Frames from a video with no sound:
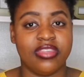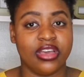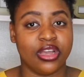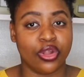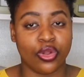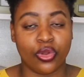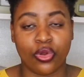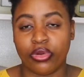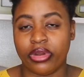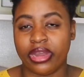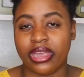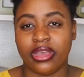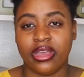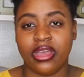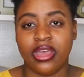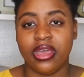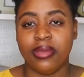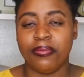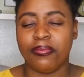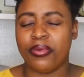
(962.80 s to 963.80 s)
the glory
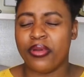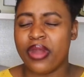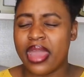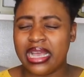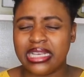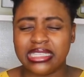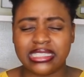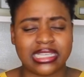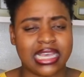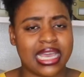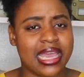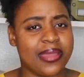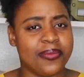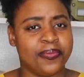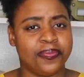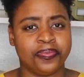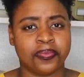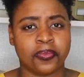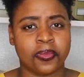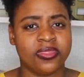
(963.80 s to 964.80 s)
praise
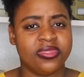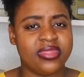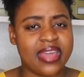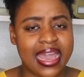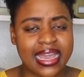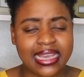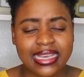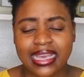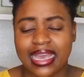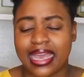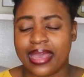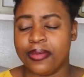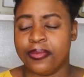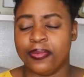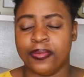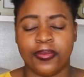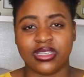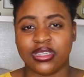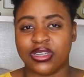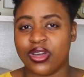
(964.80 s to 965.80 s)
him, thank
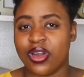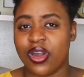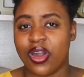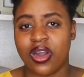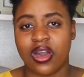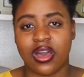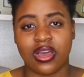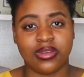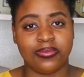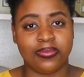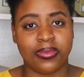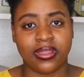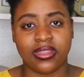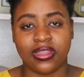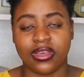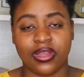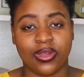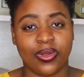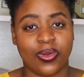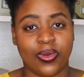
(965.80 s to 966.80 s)
him. To God be
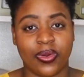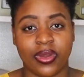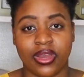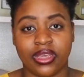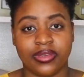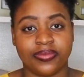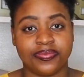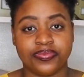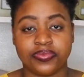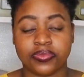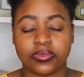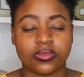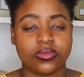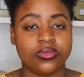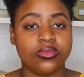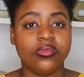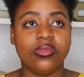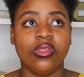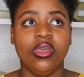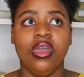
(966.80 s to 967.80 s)
the glory.
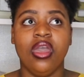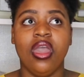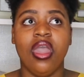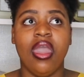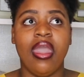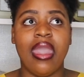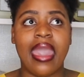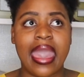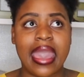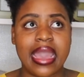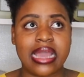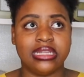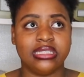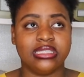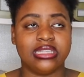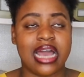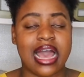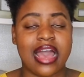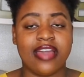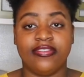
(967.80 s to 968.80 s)

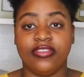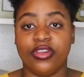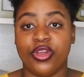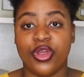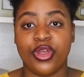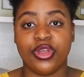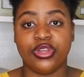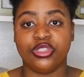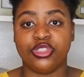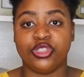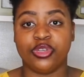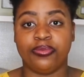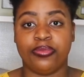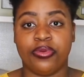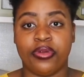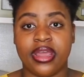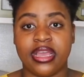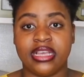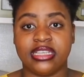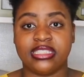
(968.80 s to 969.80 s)
And I've learned to
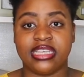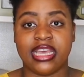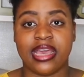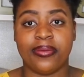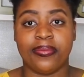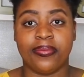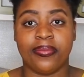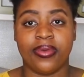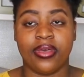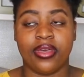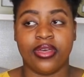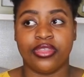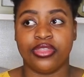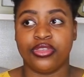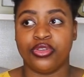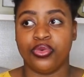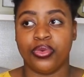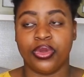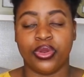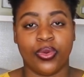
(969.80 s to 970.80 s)
praise him
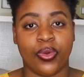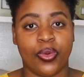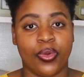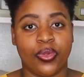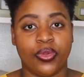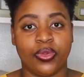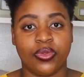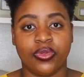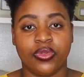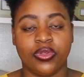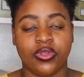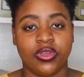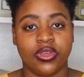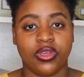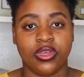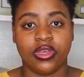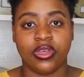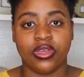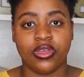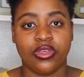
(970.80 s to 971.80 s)
through it all.
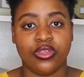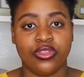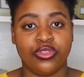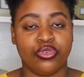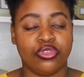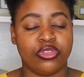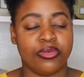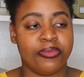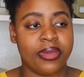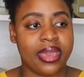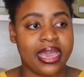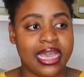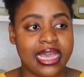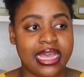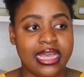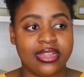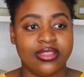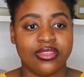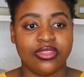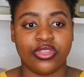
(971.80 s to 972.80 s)
Through the
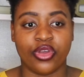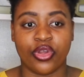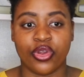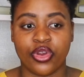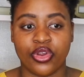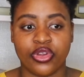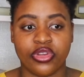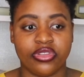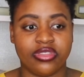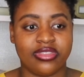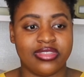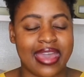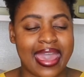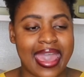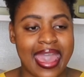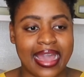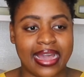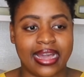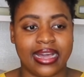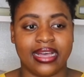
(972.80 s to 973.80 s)
pain, the hurt,
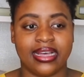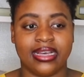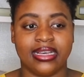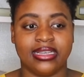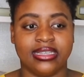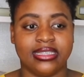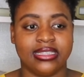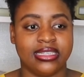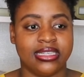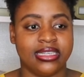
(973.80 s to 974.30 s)
the anger,